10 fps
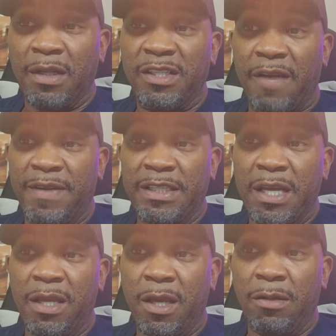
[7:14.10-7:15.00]

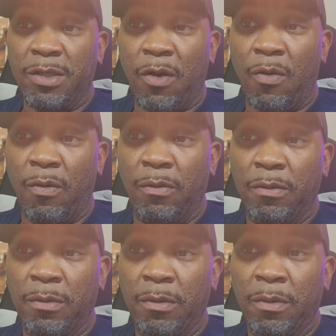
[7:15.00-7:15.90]
seventeen years old.
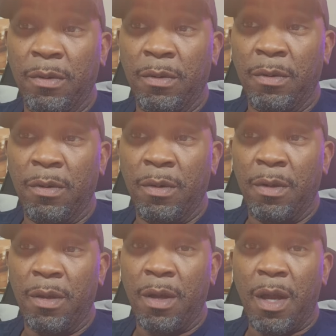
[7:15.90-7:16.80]

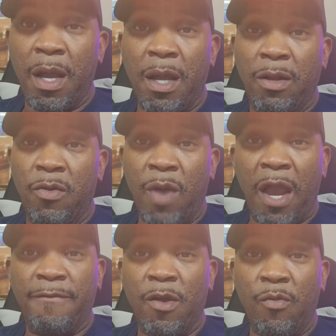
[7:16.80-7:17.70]
And you
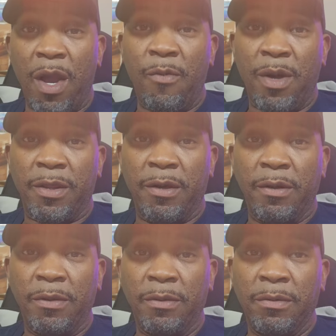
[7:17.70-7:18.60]
have your way with
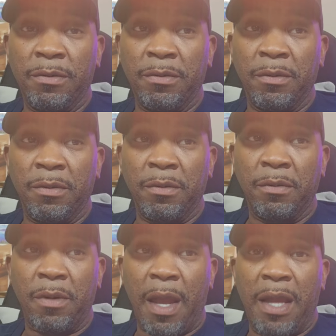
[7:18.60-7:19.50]
her.
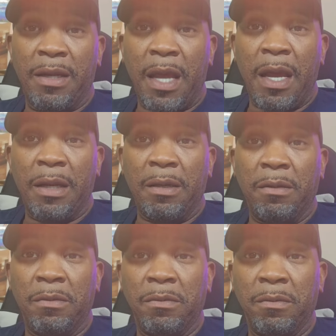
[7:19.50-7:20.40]
And
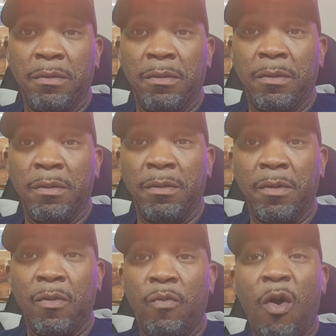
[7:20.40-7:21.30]
then
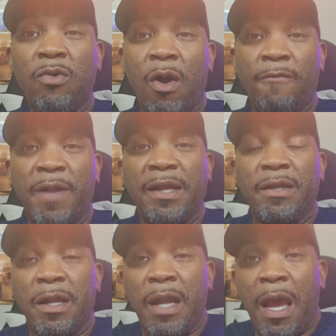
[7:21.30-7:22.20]
walk off like
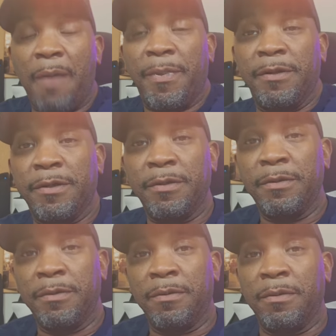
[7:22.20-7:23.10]
nothing happened.
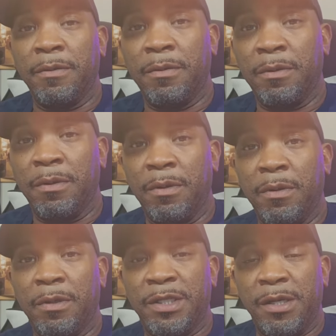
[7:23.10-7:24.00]

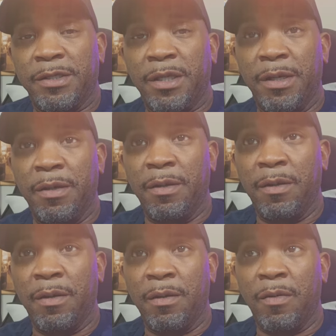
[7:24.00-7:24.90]
Seriously,
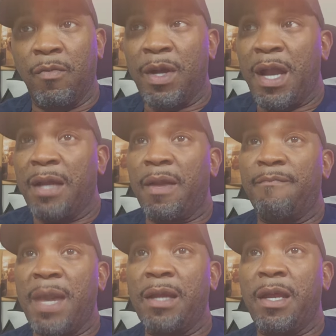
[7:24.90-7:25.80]
what kind of
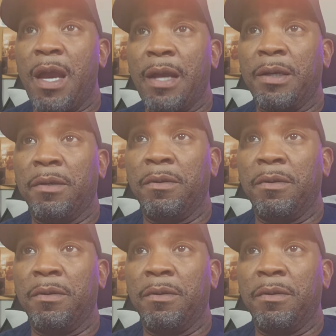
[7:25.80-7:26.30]
maniac